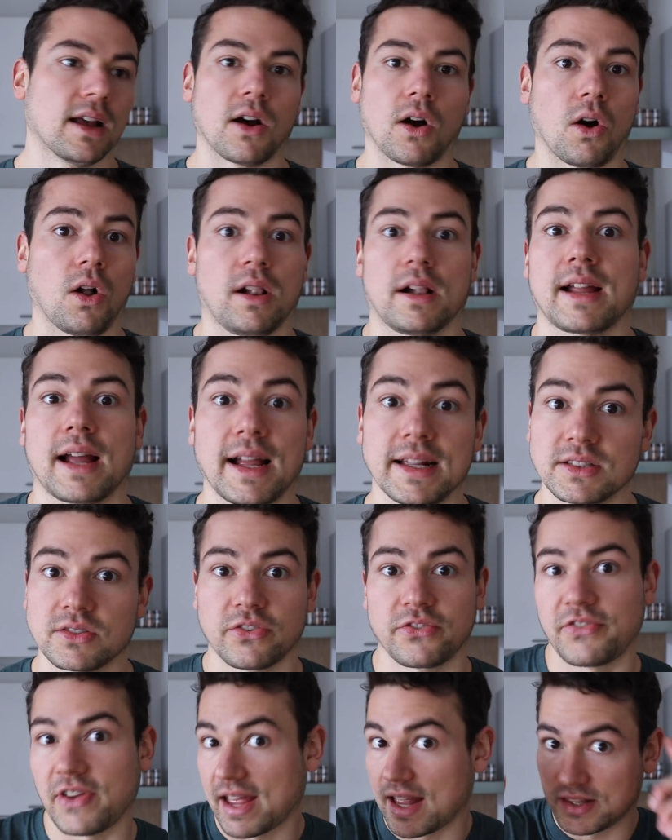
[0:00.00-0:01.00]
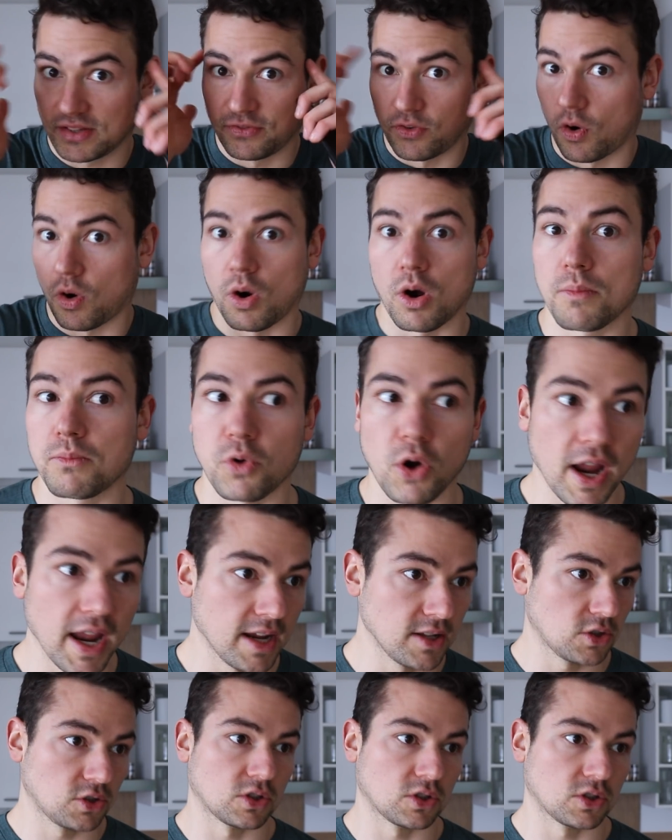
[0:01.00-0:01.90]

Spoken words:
all kinds of fats for our brain,